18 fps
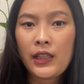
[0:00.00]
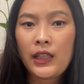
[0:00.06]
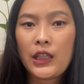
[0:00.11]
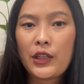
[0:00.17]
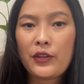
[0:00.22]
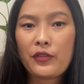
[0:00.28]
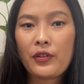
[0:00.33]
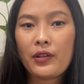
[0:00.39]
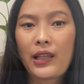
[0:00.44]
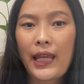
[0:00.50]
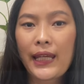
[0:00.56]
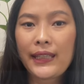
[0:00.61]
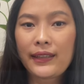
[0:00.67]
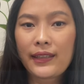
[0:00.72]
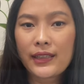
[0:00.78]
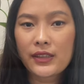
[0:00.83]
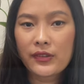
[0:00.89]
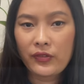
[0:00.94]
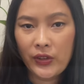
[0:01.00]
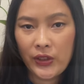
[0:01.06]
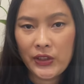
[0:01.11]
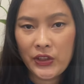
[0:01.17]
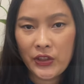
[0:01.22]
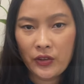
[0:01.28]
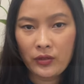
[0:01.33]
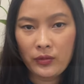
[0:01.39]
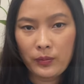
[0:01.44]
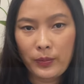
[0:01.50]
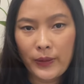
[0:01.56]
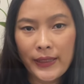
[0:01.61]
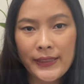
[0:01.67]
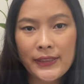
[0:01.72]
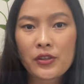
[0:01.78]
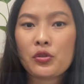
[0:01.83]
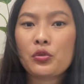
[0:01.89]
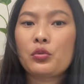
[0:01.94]
If you like this video,
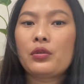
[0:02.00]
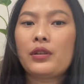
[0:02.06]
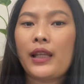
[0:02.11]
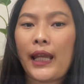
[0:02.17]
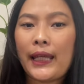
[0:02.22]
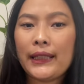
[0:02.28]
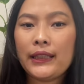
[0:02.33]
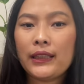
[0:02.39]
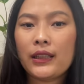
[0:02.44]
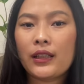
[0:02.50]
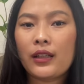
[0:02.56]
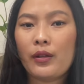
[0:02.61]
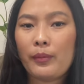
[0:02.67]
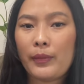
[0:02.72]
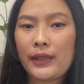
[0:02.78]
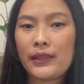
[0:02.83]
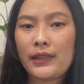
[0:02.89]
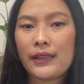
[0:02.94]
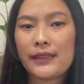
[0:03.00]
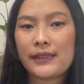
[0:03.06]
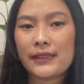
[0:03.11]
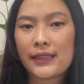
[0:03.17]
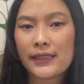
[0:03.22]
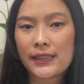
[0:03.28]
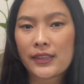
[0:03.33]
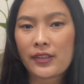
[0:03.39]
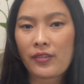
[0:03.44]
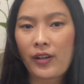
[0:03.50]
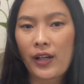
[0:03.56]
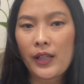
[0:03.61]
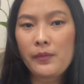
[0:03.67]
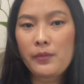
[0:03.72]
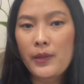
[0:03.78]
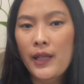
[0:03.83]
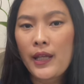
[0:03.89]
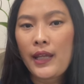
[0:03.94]
please do like, comment and subscribe,
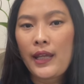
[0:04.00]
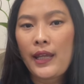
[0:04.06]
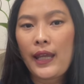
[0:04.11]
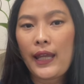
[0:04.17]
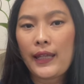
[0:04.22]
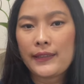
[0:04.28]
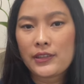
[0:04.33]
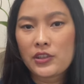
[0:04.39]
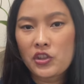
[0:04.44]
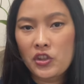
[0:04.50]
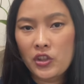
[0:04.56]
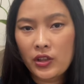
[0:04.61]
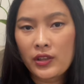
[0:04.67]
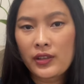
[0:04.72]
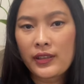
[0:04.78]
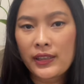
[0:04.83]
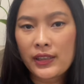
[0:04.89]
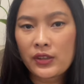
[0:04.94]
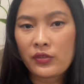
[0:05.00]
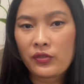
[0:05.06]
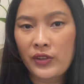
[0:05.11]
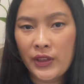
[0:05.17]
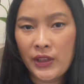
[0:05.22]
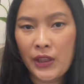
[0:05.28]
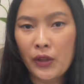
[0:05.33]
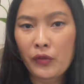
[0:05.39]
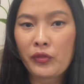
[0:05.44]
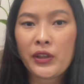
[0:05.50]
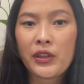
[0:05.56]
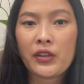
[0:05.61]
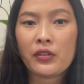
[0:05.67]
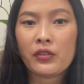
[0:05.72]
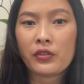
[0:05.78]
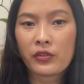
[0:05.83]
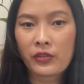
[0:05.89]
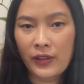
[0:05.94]
and share this video with
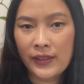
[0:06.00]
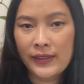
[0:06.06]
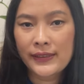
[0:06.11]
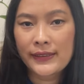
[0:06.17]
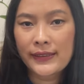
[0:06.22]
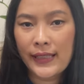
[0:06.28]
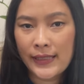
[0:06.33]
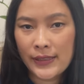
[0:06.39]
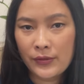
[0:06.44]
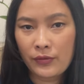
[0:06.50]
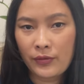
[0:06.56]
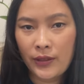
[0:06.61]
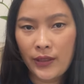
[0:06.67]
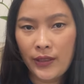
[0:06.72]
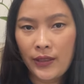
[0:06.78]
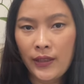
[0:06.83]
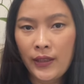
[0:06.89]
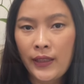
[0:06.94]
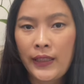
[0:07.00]
your friends as well.